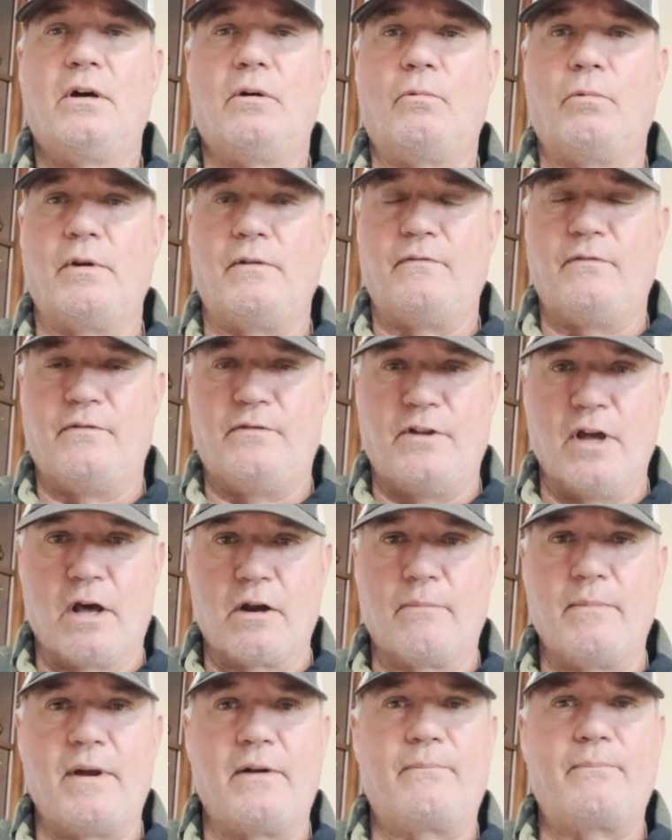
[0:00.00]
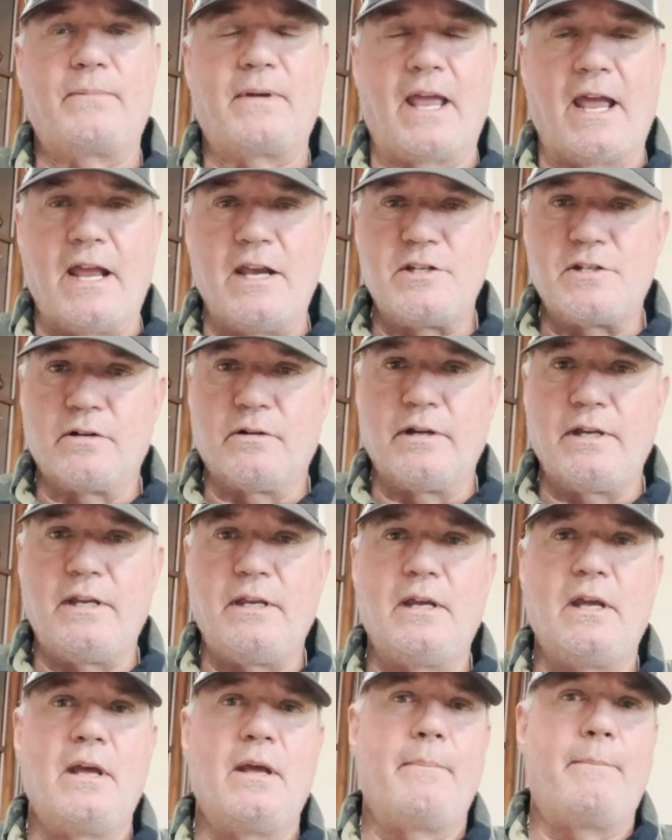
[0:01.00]
We've done them
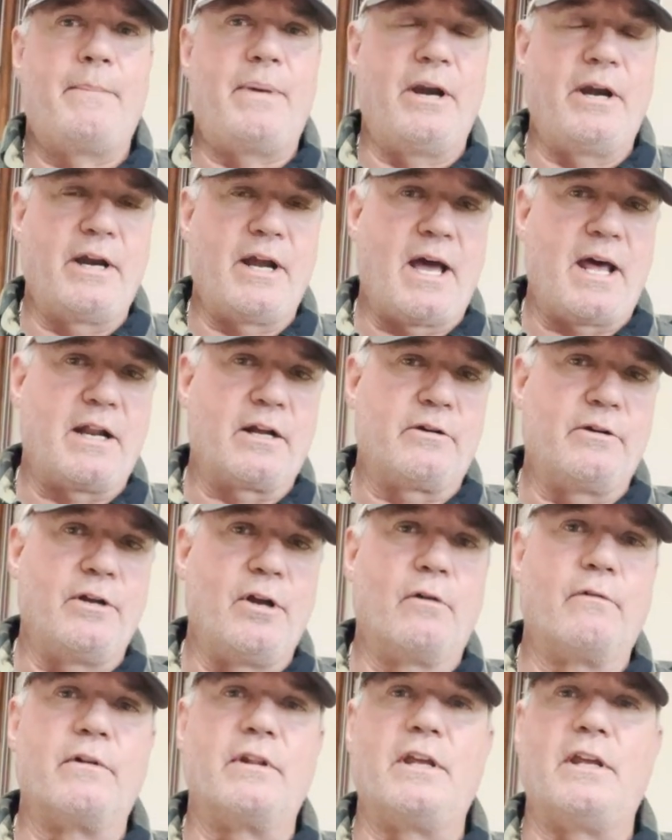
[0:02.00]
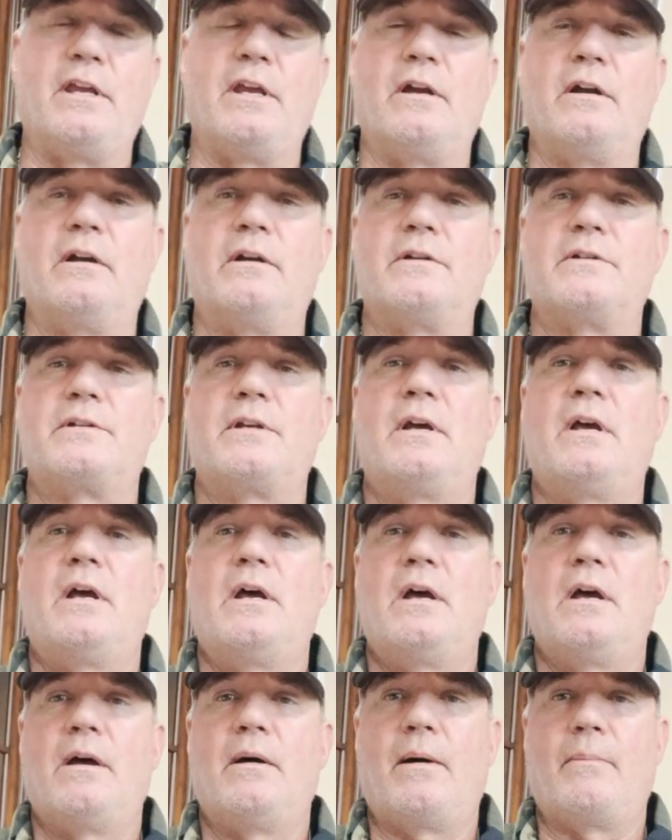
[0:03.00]
occasionally, periodically over the years,
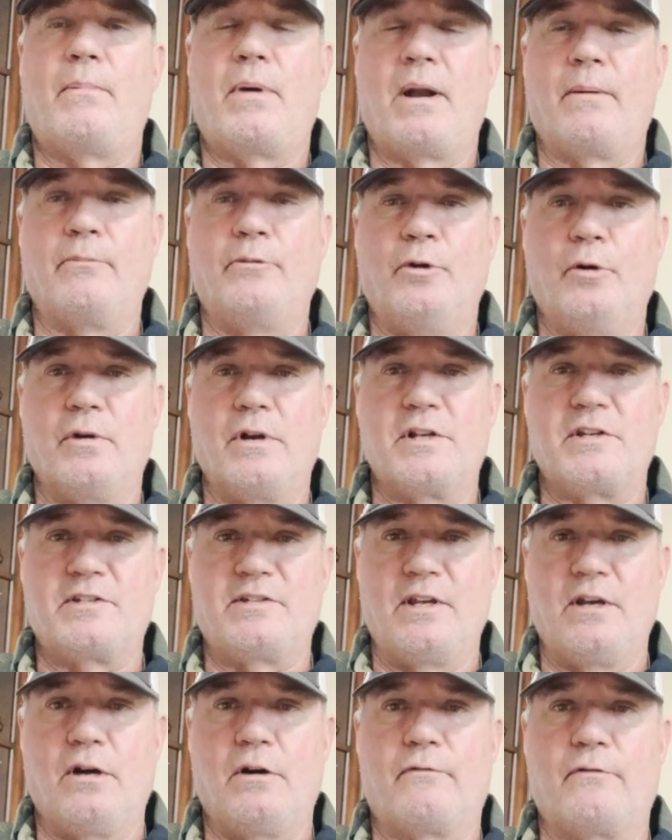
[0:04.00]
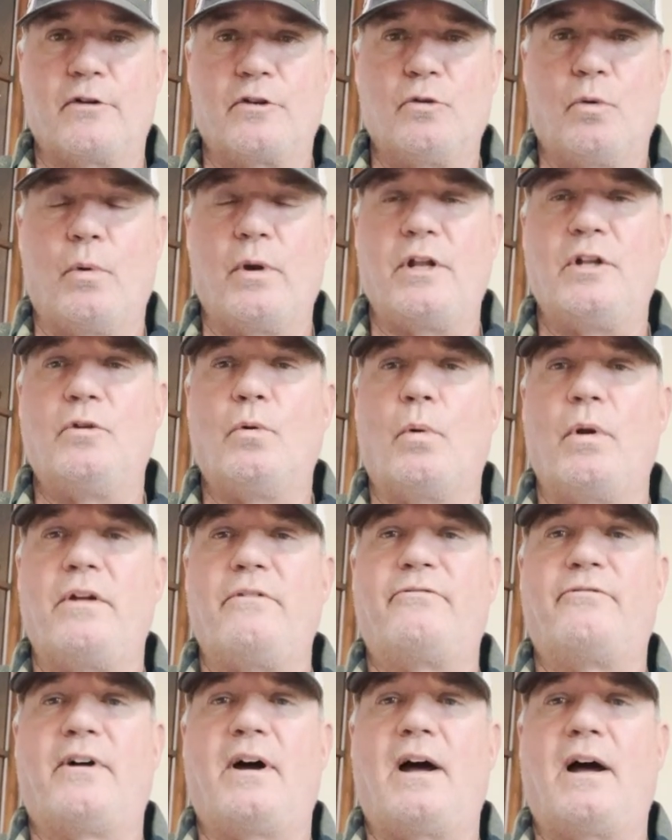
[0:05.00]
but I'm doing a sale for
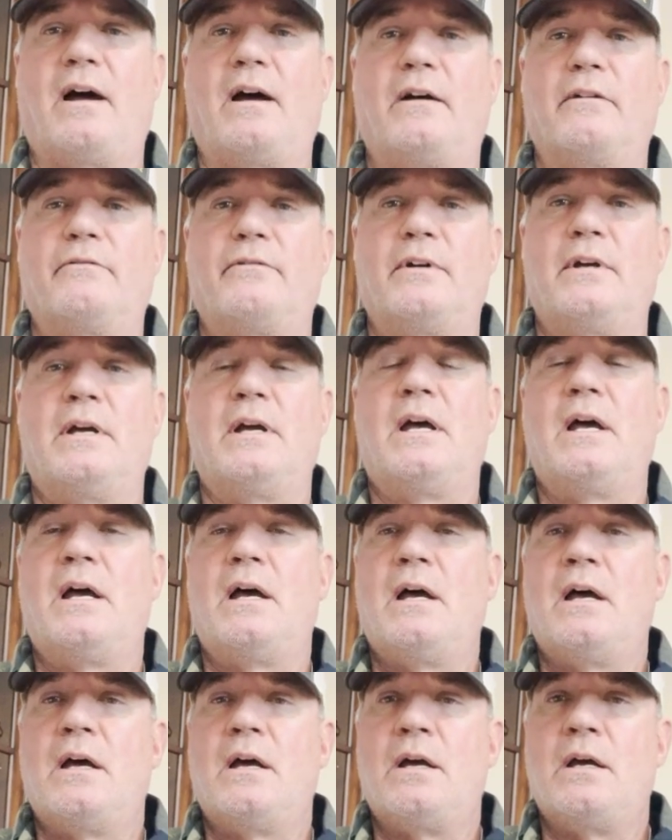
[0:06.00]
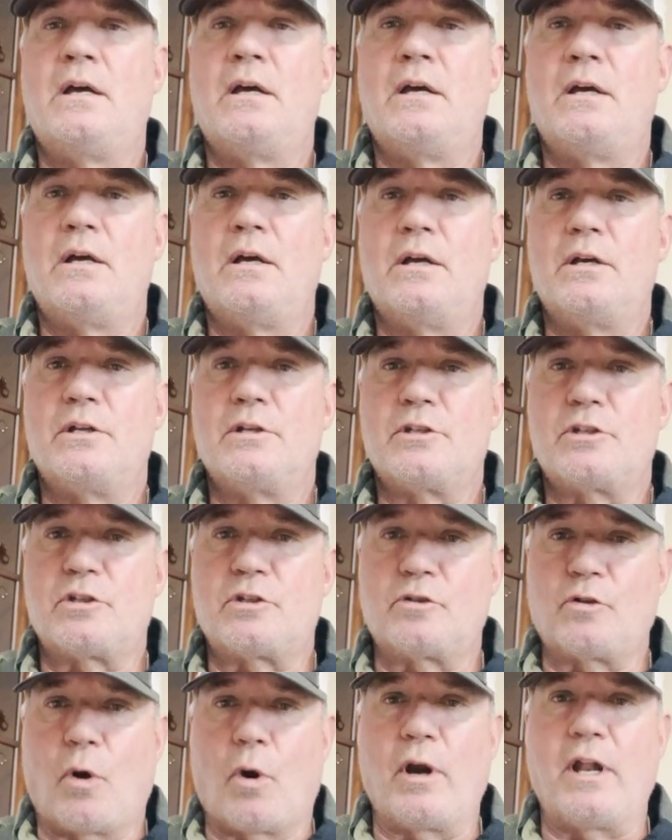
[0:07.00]
2025
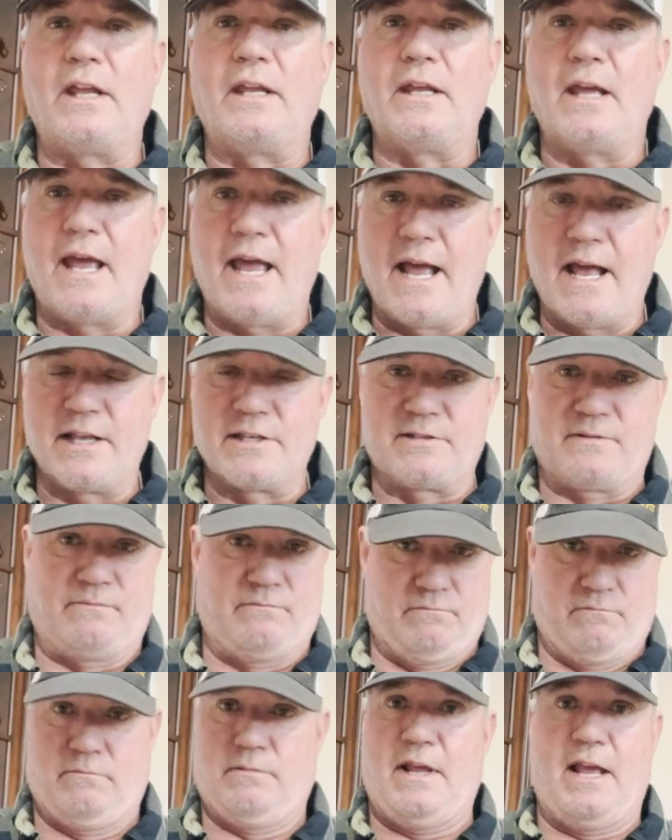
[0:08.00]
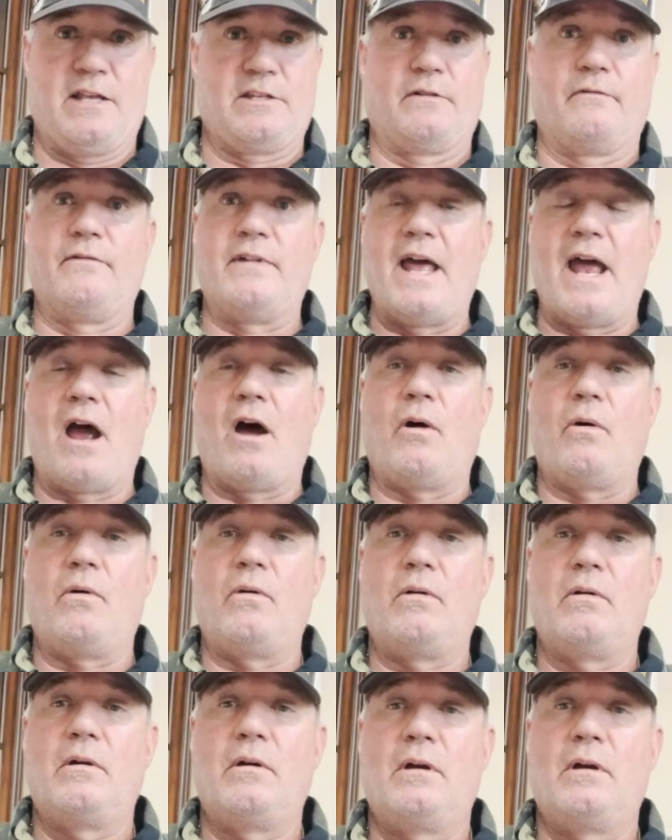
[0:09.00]
starting as of now